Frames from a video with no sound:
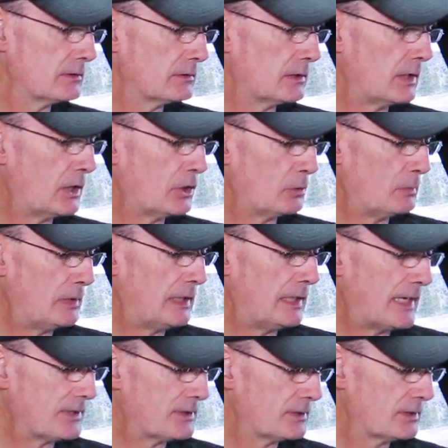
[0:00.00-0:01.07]
arguably
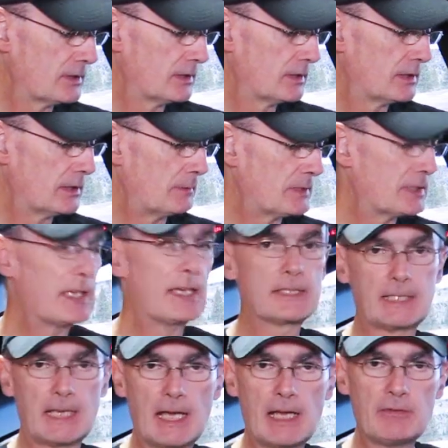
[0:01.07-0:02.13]
less, I mean, it's nice
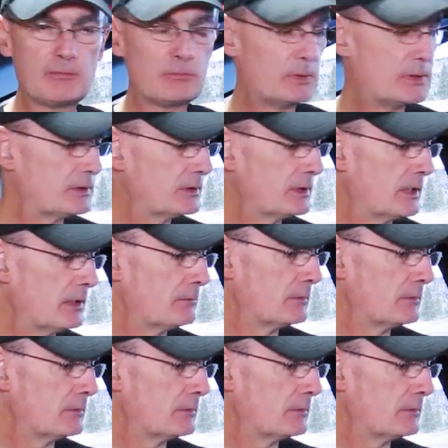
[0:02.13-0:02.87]
to have, but